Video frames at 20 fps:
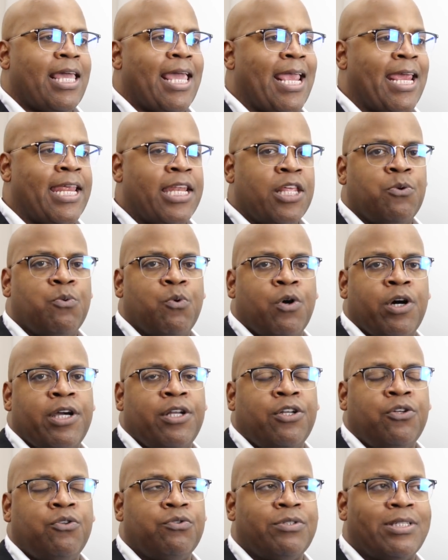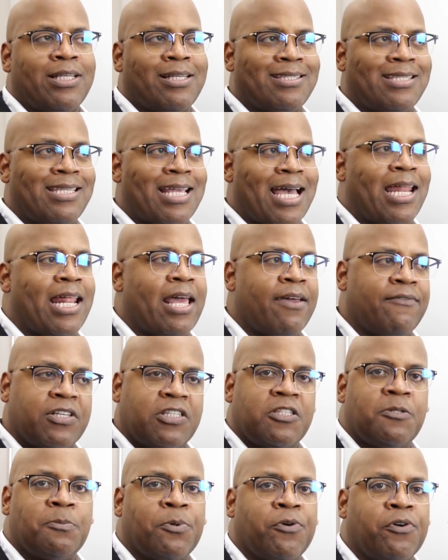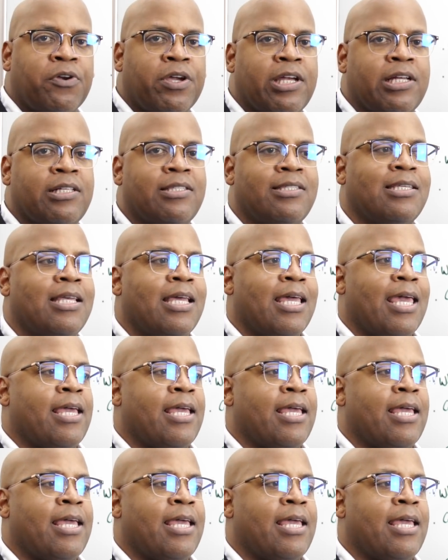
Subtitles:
anyone who does not have experience